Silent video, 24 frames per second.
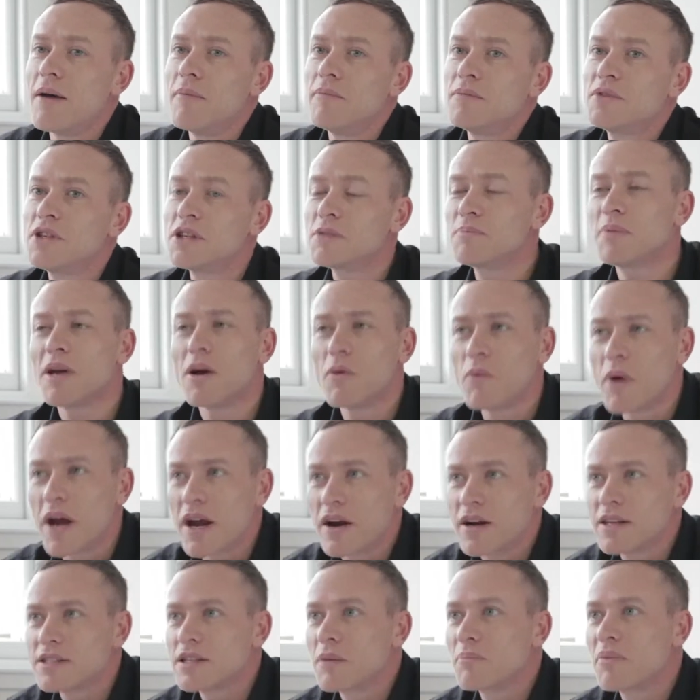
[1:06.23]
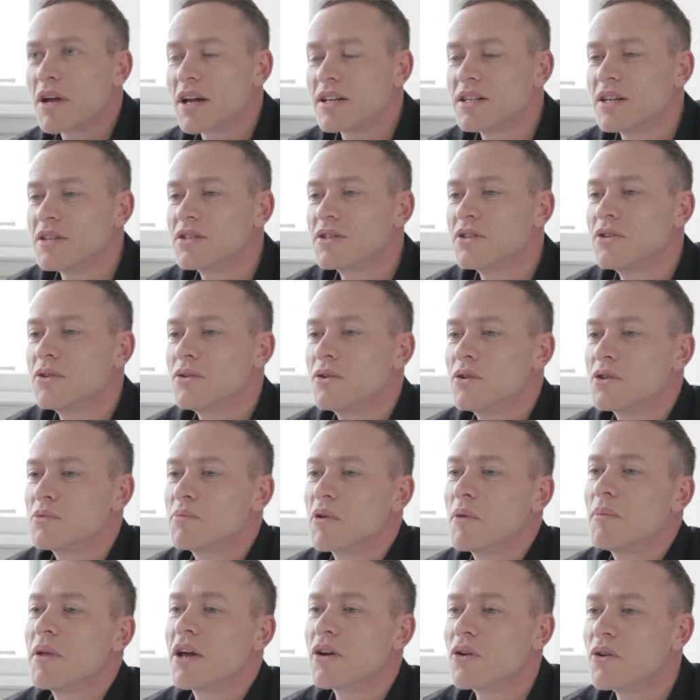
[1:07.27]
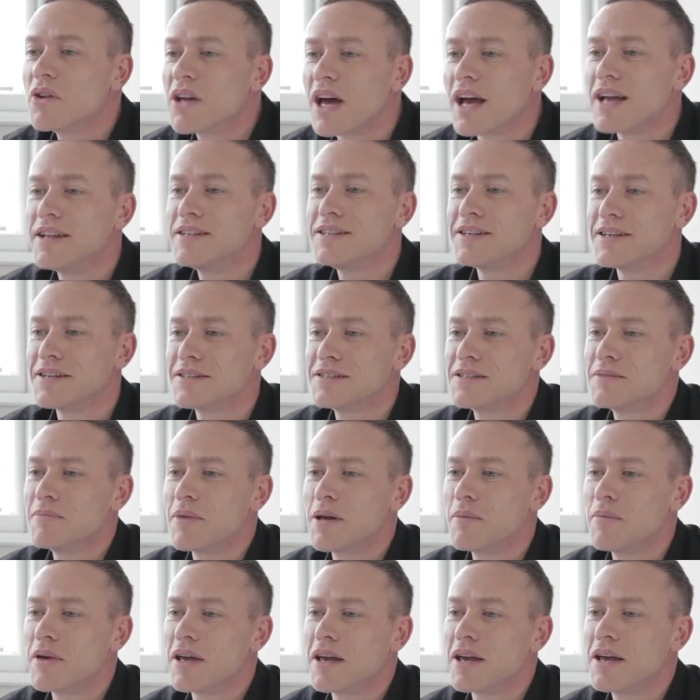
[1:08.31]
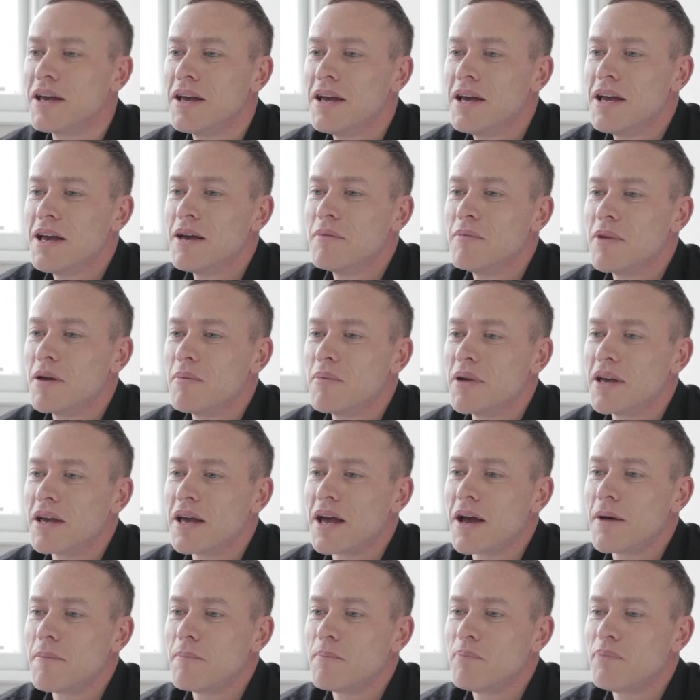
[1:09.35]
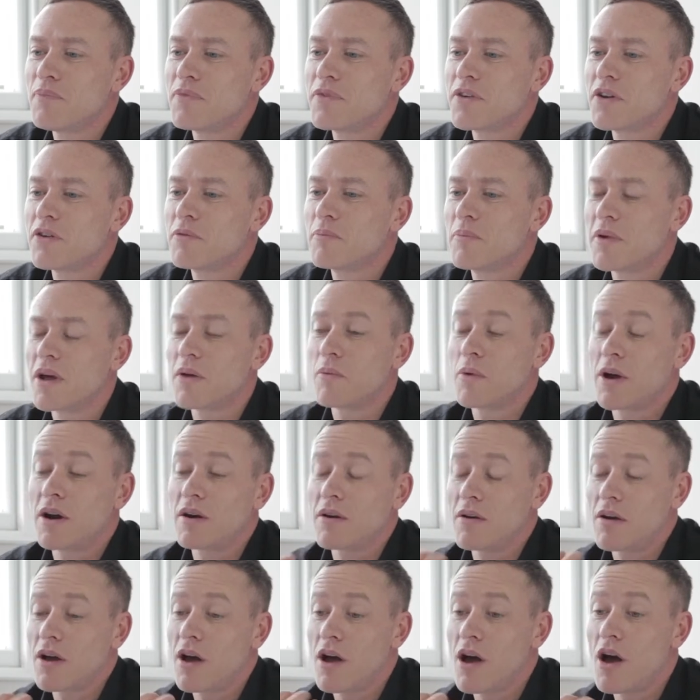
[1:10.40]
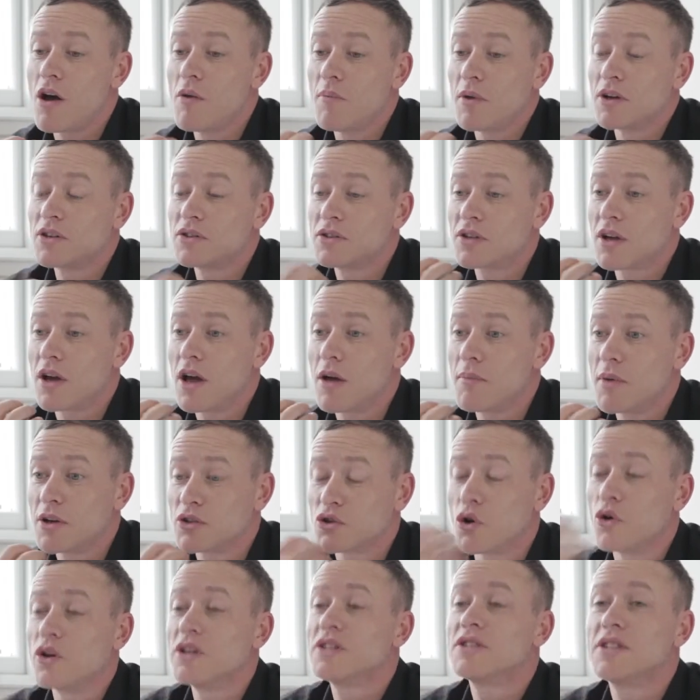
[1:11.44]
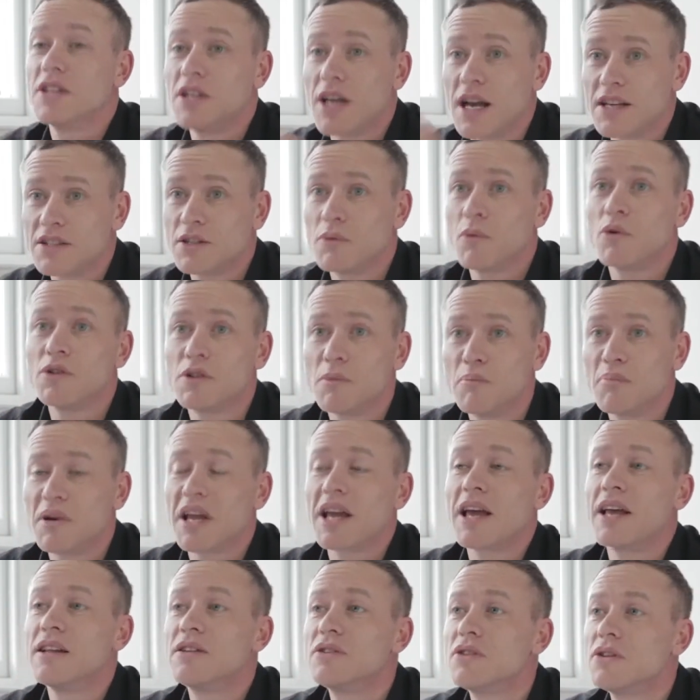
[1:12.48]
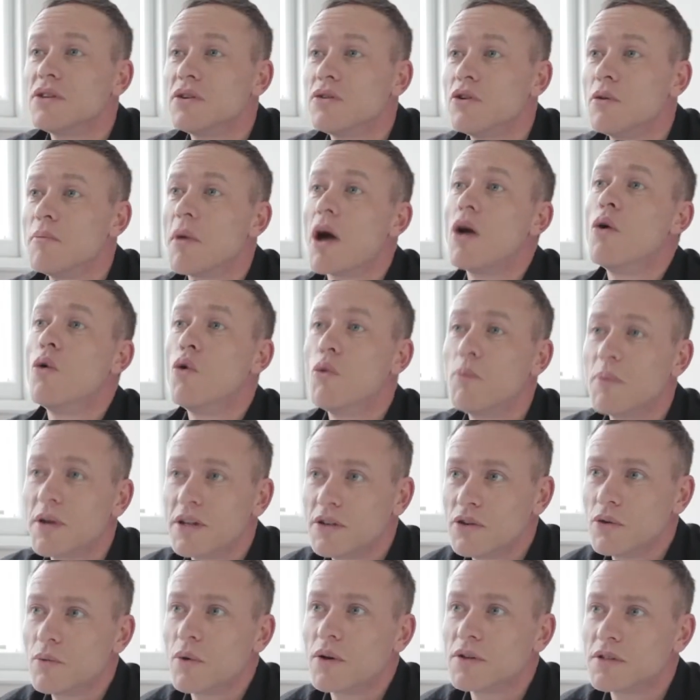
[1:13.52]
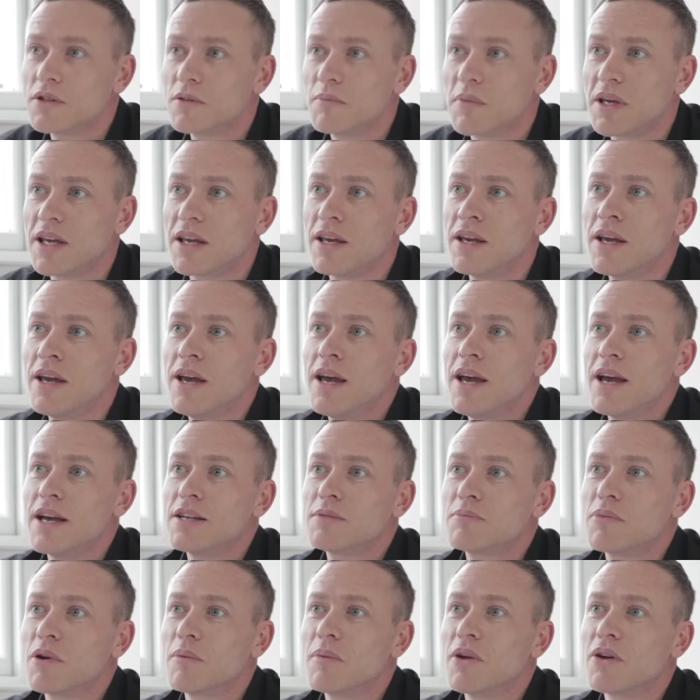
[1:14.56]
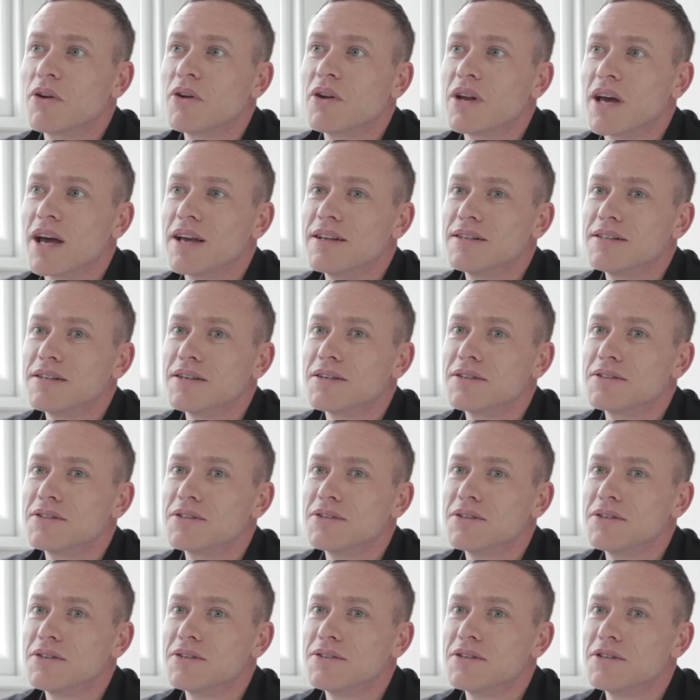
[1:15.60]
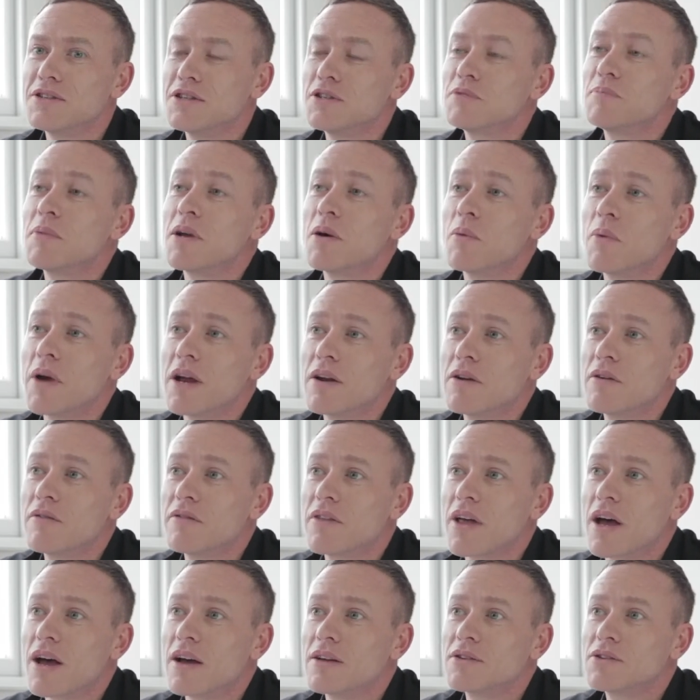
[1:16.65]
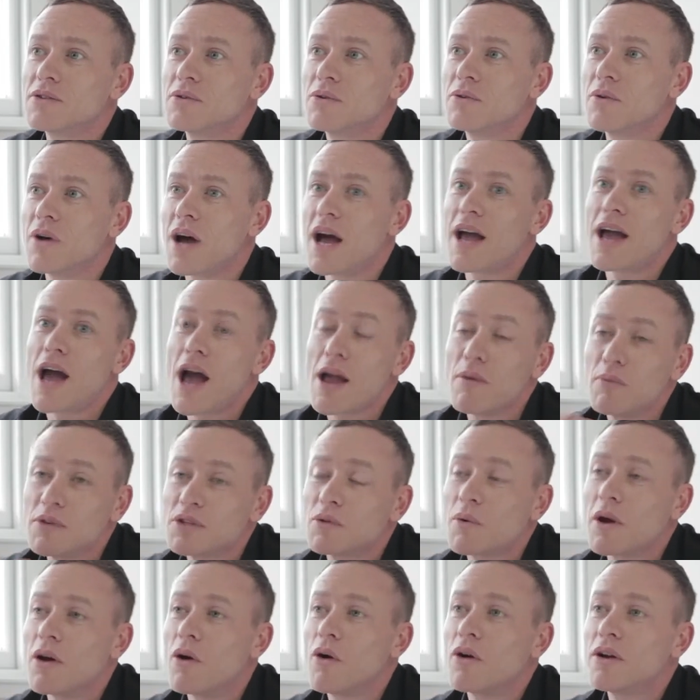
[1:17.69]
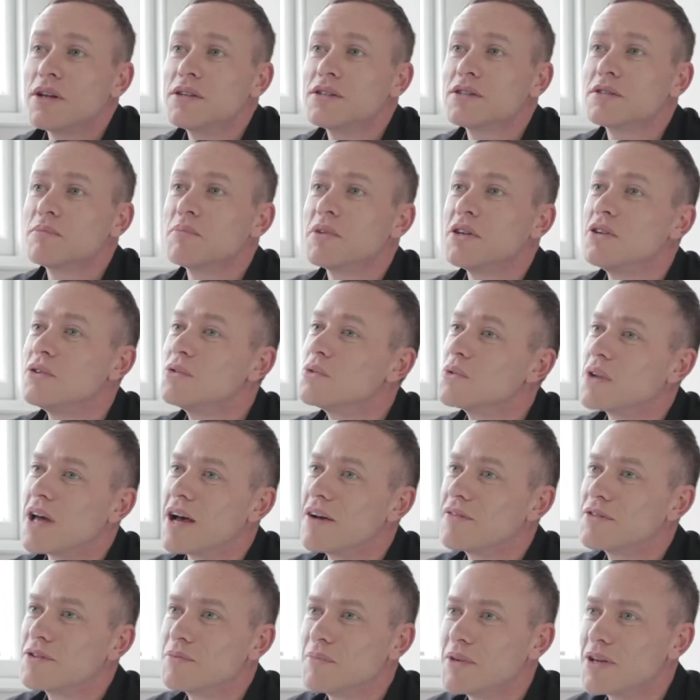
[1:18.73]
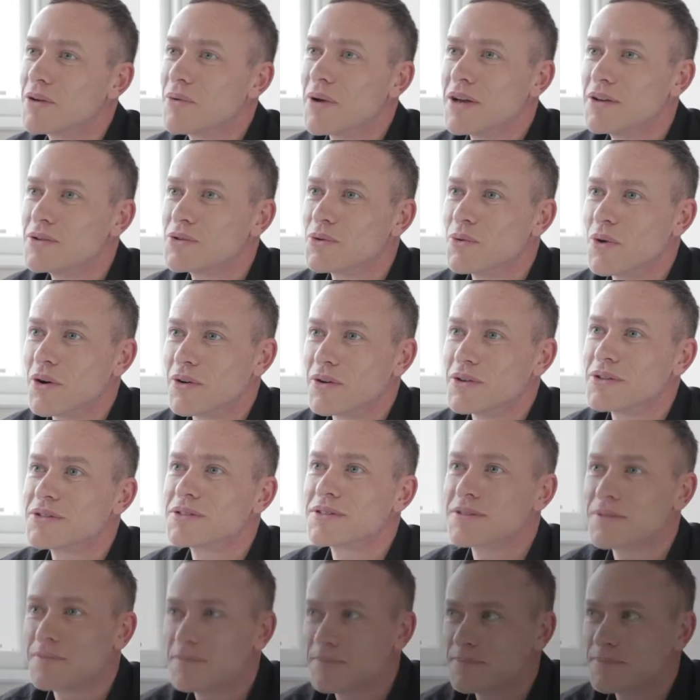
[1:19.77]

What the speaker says: Just be aware as a practitioner, though, it's probably a good idea to maybe just be aware how much honesty you actually want to bring into the room, how open you want to be. It's probably a good idea to just be aware of that. So I was quite honest, but you don't have to be quite so honest.